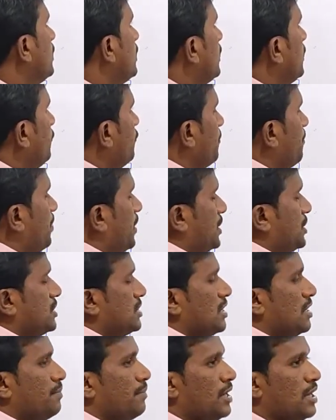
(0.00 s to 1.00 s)
if brushes
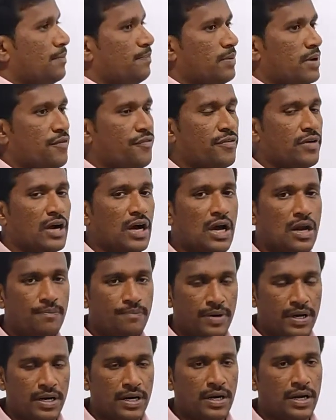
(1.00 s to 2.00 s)
are made up of
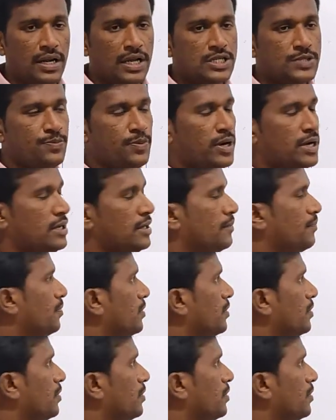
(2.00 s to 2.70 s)
carbon, next point,